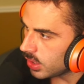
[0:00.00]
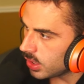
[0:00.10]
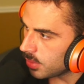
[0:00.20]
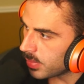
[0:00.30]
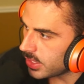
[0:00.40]

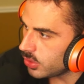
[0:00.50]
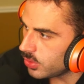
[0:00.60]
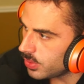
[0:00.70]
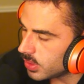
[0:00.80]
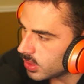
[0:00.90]
My
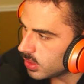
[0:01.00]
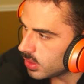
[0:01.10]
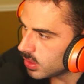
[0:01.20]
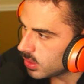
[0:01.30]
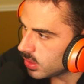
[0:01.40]
dude,
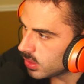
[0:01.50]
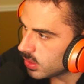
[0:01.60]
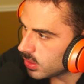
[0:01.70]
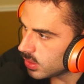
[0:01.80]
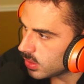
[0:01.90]

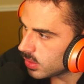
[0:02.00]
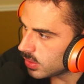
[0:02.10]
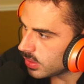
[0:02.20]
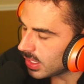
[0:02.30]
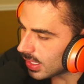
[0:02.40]

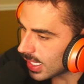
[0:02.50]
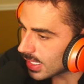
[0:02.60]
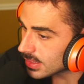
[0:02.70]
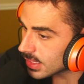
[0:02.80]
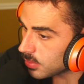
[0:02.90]
the
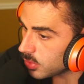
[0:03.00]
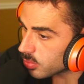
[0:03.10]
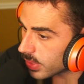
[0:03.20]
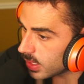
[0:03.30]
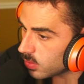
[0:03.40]
last time your
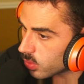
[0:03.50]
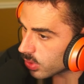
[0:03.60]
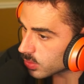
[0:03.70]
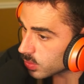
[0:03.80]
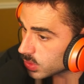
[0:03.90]
brain
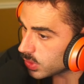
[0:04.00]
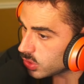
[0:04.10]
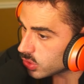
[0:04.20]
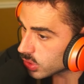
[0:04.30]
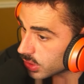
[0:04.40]
worked was when you
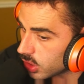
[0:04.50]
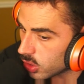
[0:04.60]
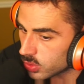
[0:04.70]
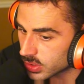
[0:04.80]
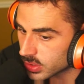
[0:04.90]
took
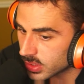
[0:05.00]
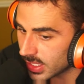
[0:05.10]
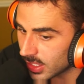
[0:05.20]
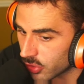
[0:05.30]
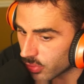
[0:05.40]
notes
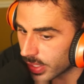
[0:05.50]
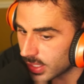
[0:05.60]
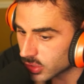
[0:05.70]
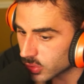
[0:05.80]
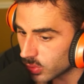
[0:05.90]
in
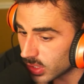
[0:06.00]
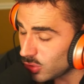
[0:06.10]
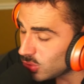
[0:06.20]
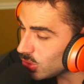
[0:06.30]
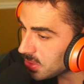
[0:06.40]
grade school and
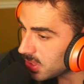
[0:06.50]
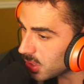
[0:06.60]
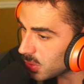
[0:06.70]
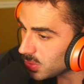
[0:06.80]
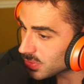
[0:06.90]
you took
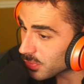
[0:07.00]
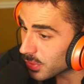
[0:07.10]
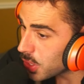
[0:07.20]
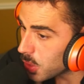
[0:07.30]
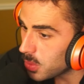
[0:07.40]
notes for
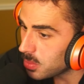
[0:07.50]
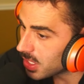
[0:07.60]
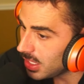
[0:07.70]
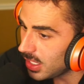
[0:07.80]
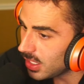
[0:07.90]
no
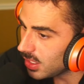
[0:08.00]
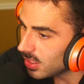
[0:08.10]
money.